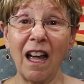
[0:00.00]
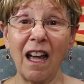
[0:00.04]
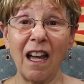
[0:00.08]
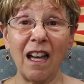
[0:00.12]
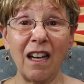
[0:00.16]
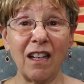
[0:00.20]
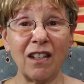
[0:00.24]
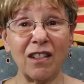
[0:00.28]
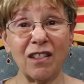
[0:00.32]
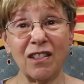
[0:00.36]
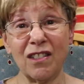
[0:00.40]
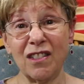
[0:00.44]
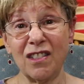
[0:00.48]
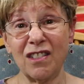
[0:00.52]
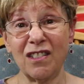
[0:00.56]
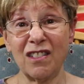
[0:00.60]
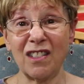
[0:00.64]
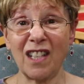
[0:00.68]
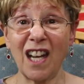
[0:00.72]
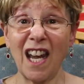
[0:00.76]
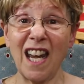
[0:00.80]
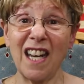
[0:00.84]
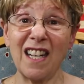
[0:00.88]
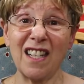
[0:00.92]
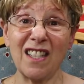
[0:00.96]
or uh,
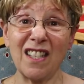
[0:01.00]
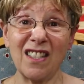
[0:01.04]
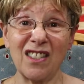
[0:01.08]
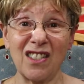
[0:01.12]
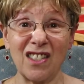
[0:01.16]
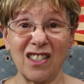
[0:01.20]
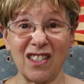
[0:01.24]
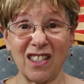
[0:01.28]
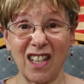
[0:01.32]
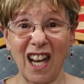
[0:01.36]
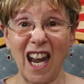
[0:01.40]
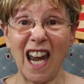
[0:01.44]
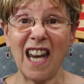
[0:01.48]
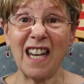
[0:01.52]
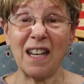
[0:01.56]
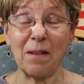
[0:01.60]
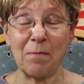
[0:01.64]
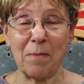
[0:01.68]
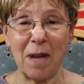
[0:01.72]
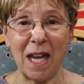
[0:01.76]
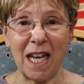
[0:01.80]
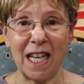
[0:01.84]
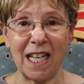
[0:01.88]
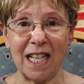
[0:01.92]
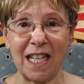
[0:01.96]
kind of kind of
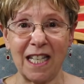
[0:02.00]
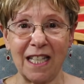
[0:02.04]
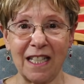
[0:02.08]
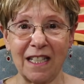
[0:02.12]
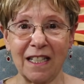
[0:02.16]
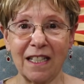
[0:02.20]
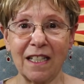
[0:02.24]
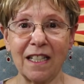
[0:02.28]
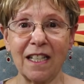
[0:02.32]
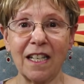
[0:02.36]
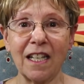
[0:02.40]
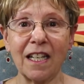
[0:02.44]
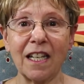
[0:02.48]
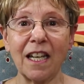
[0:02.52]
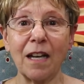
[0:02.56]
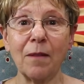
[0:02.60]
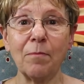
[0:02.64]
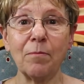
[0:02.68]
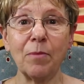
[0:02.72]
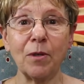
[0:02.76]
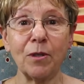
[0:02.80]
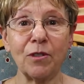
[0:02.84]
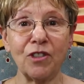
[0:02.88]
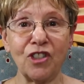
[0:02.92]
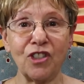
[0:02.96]
making
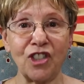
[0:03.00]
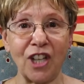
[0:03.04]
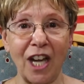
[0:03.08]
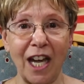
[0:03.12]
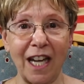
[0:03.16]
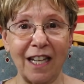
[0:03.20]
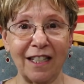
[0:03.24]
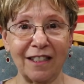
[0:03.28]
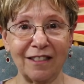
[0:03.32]
kombucha.